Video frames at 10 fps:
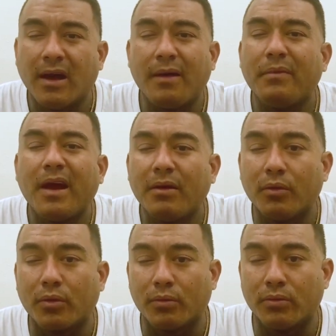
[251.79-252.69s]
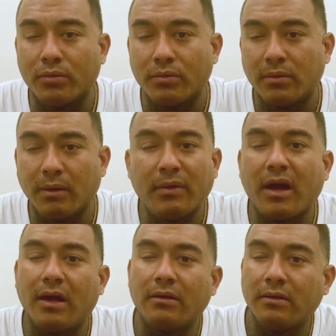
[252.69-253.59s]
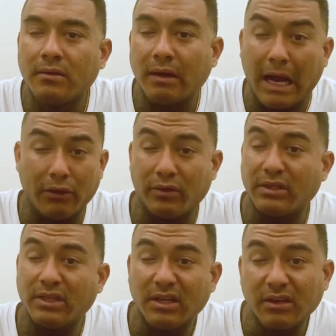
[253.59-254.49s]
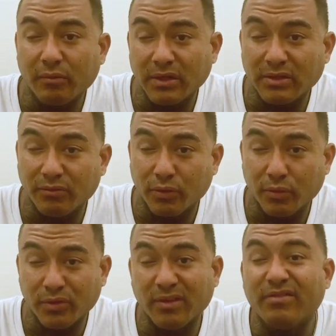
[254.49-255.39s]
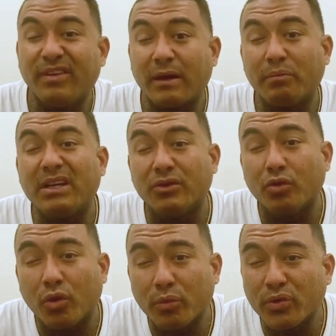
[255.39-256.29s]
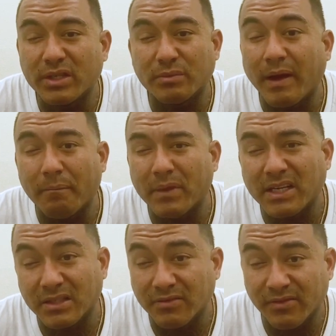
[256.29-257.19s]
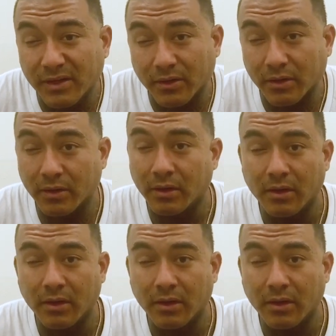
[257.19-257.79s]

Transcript: I'm not normal. I'm not. I don't like to think of myself normal. In fact, being normal is my biggest fear.